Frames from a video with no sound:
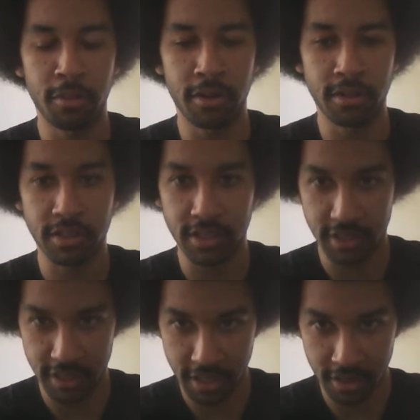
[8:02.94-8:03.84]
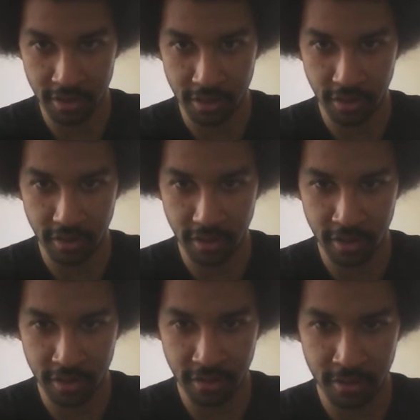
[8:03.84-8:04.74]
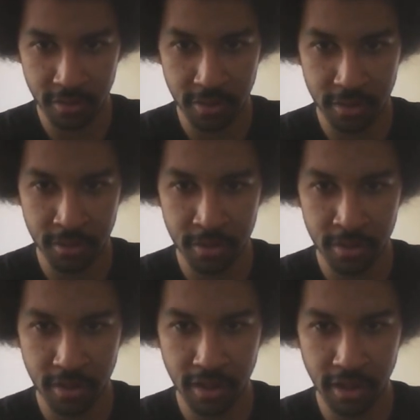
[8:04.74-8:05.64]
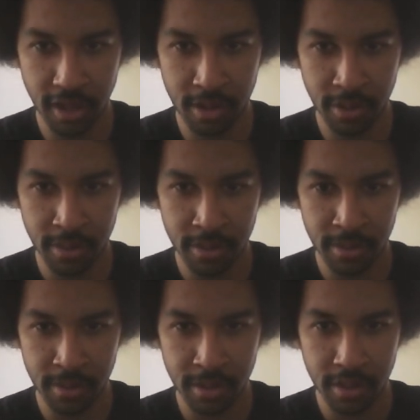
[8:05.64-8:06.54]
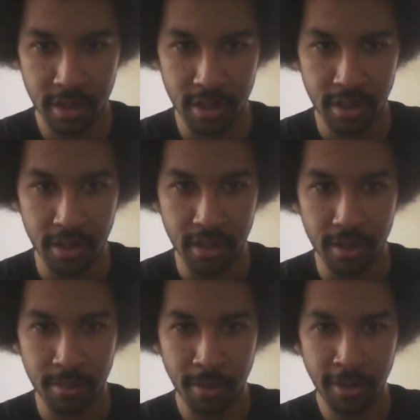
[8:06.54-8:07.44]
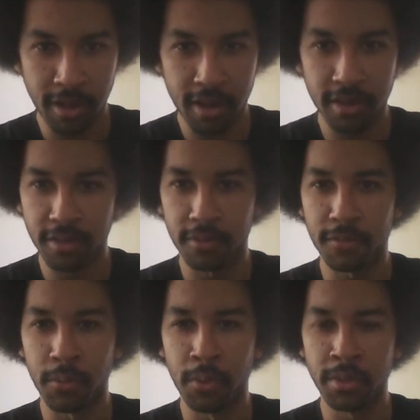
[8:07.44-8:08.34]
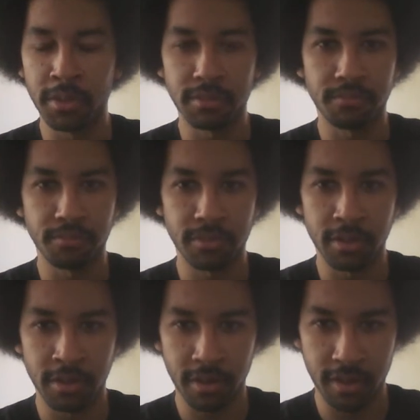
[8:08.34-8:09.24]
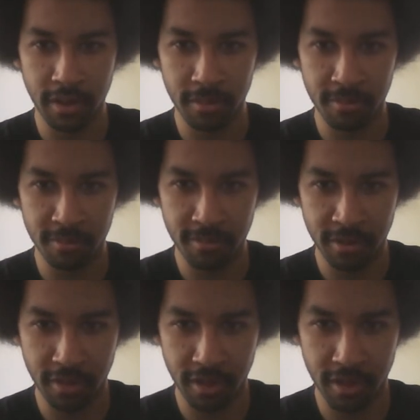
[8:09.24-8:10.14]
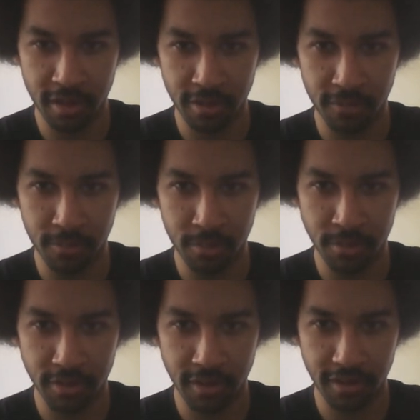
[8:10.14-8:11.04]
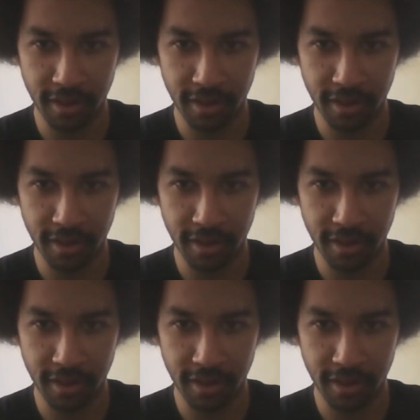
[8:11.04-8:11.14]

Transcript: Marriage is the second longest, and is there a third? Can I count a third? Probably A Constant Forge. It looks like Constant Forge is the